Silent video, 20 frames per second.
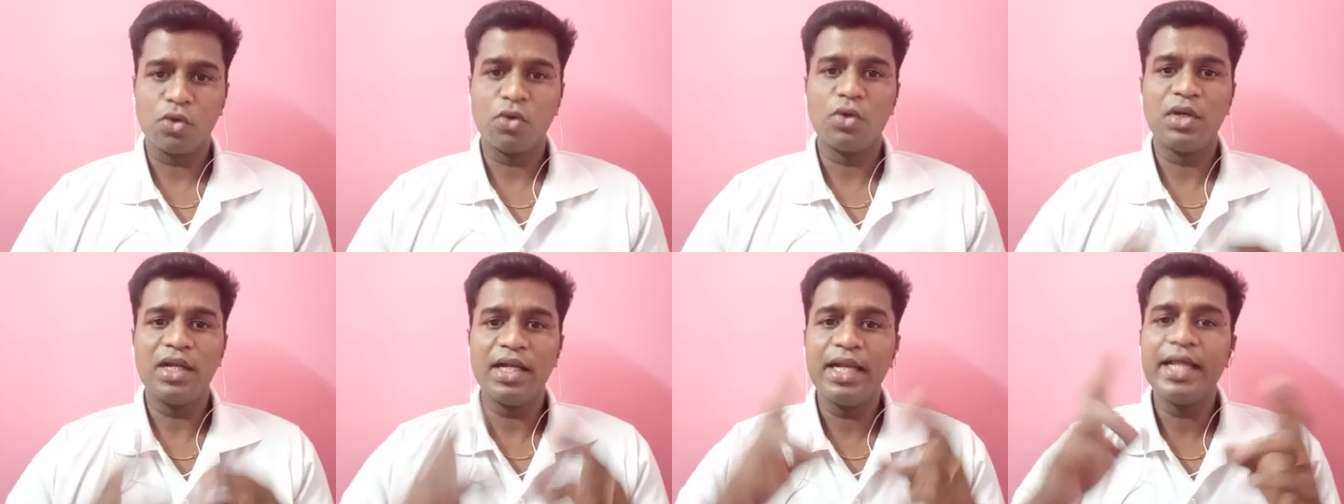
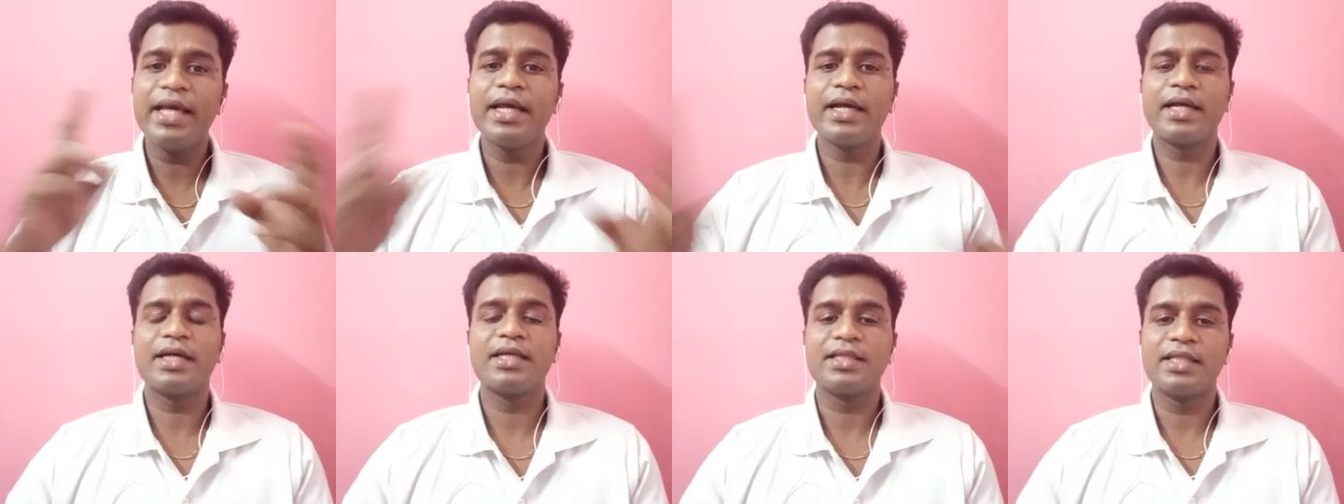
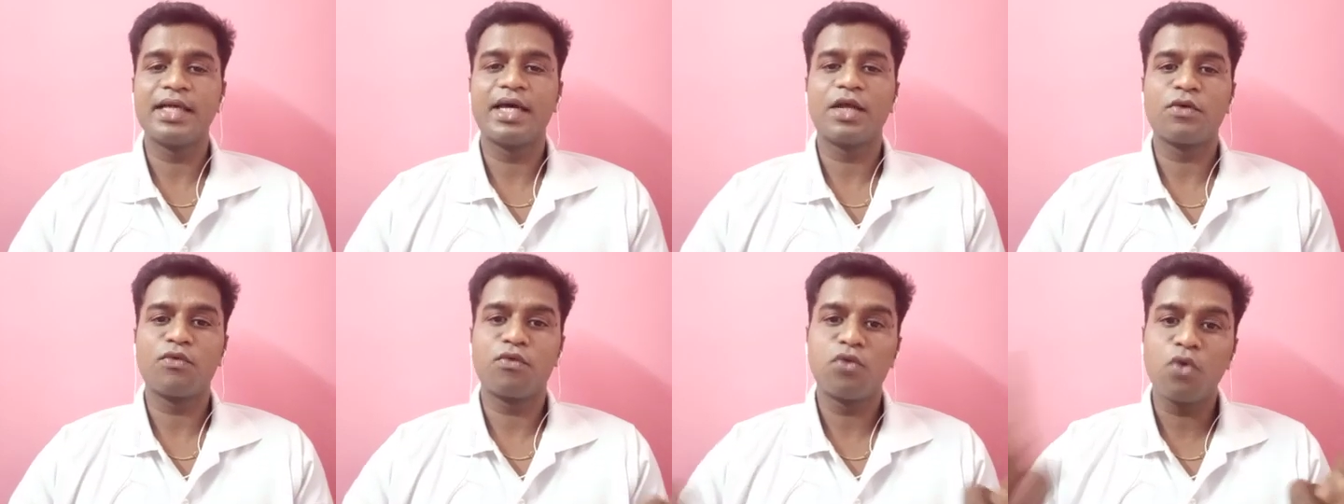link
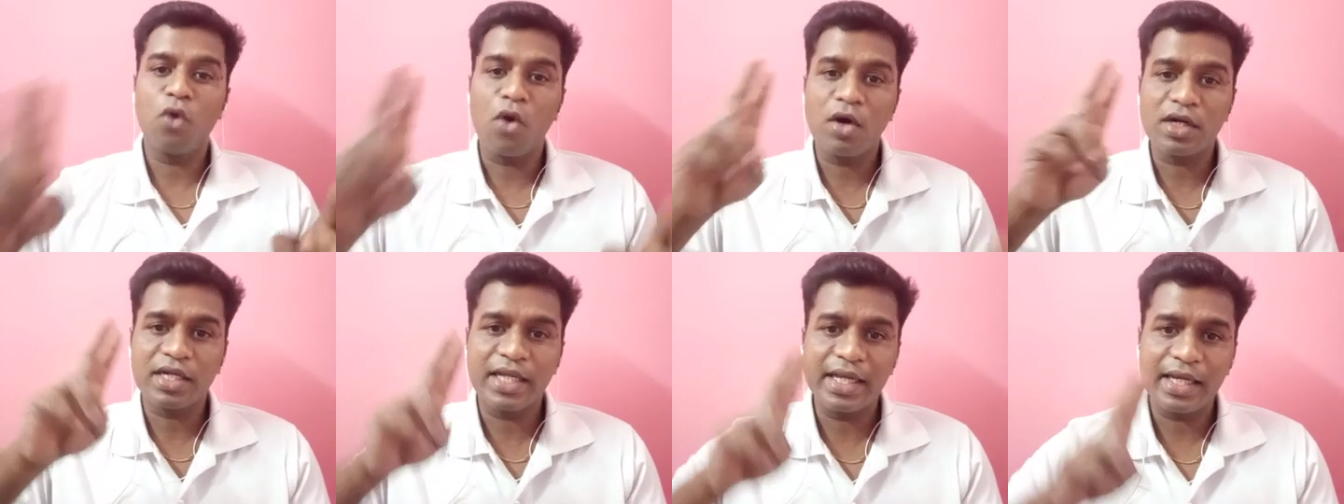their
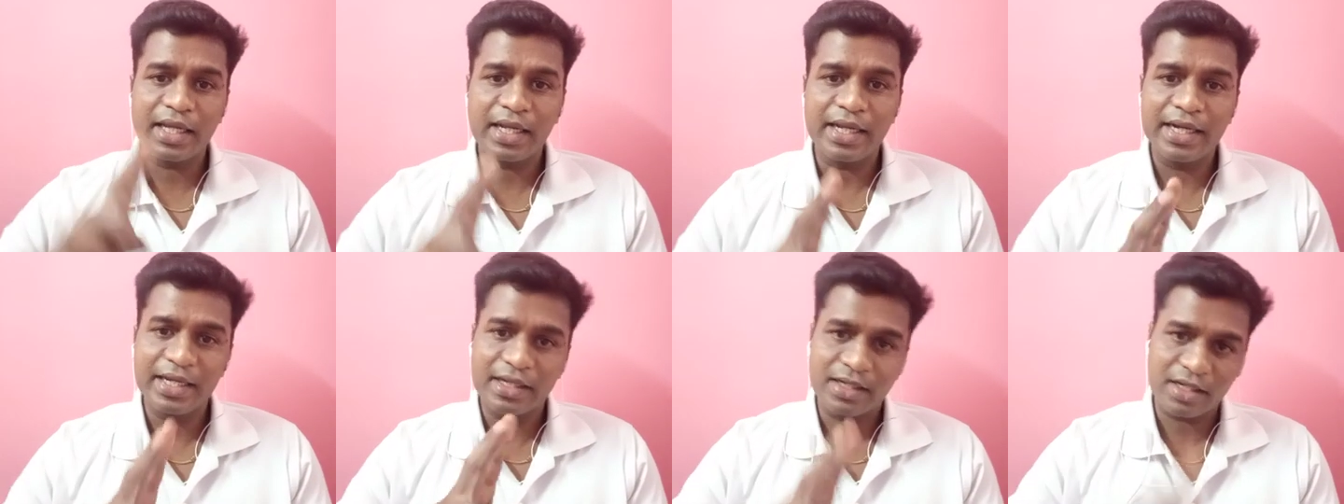
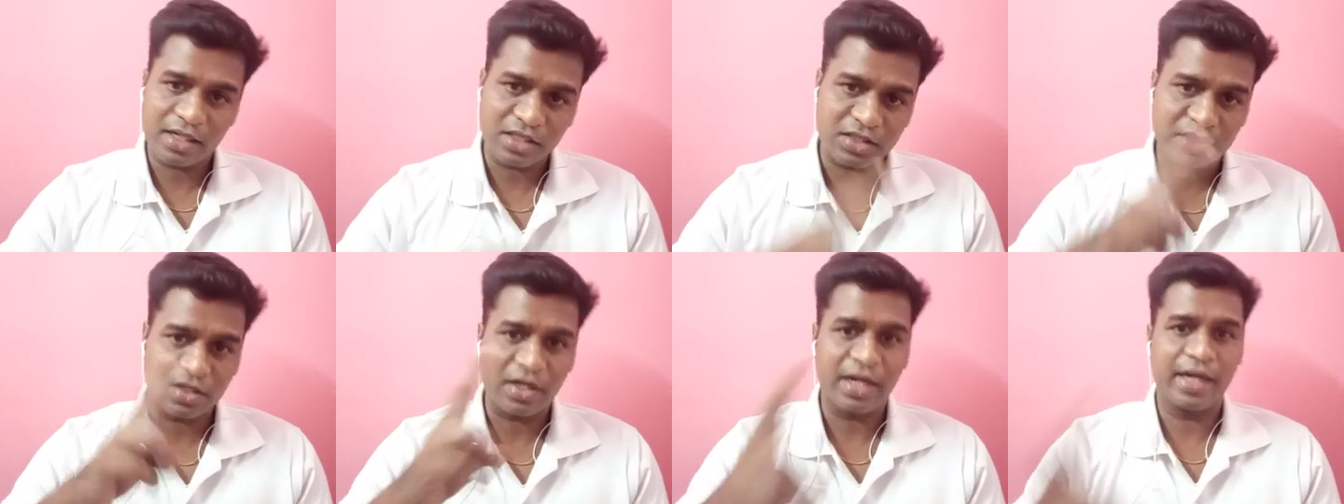floating
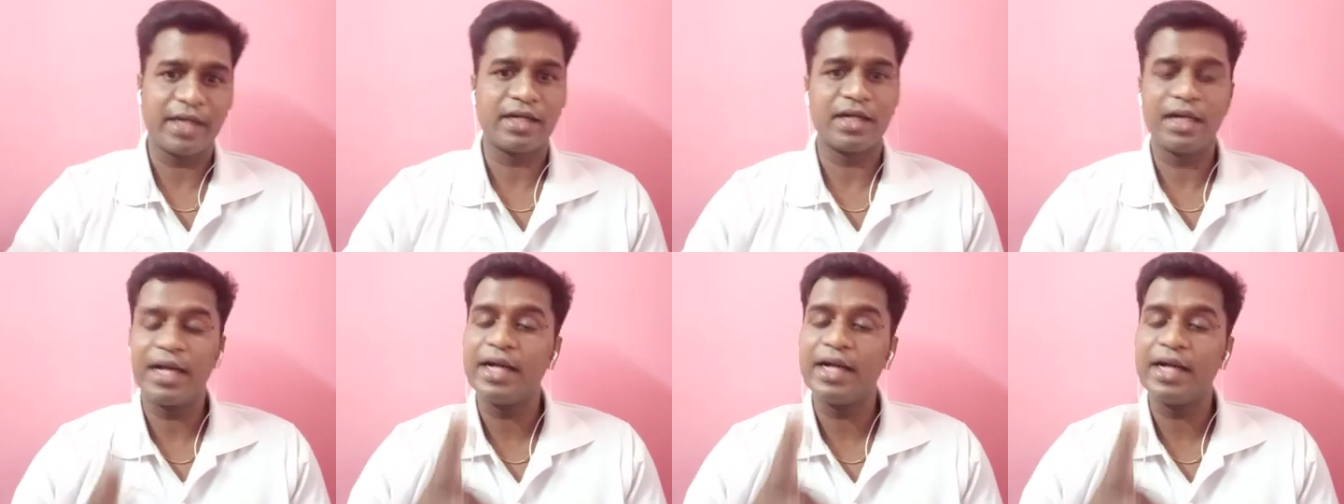interest rate,